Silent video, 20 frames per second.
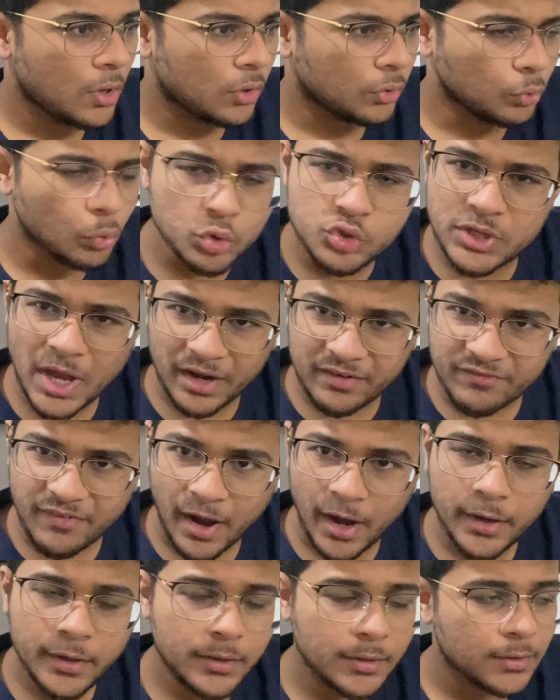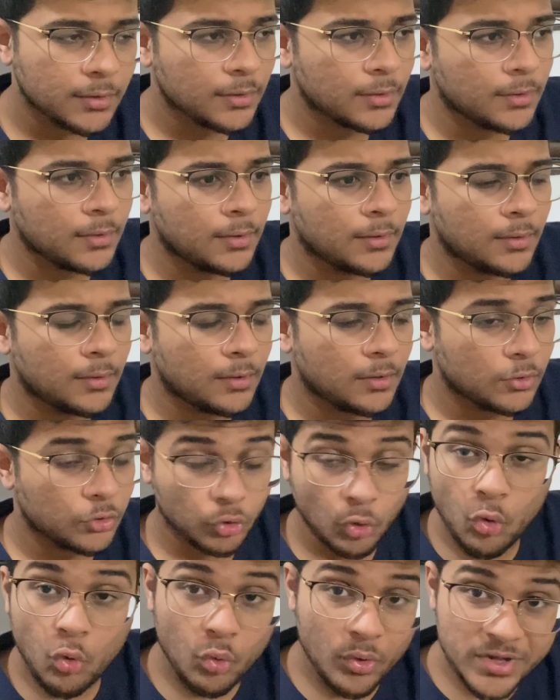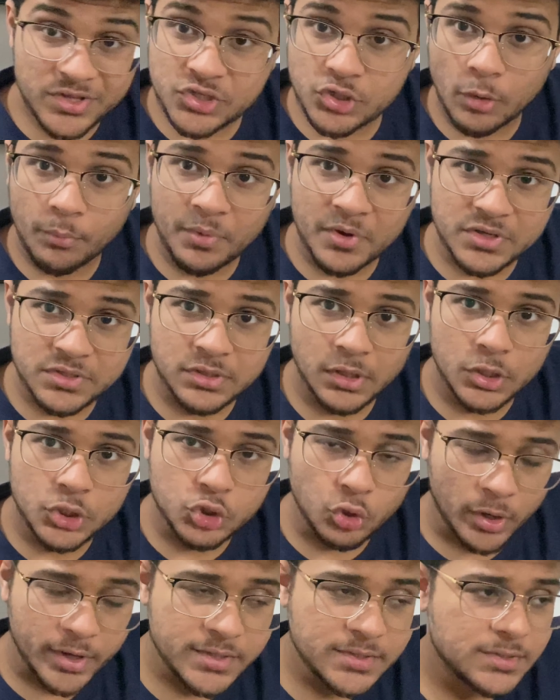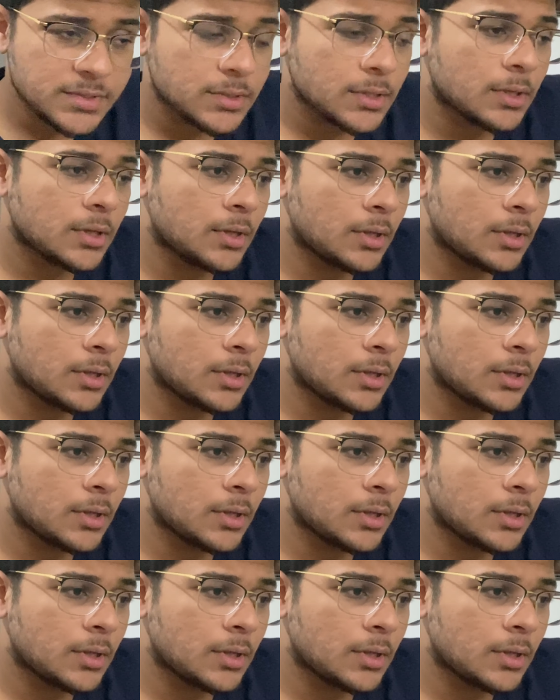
lose that fat, though it's your personal choice.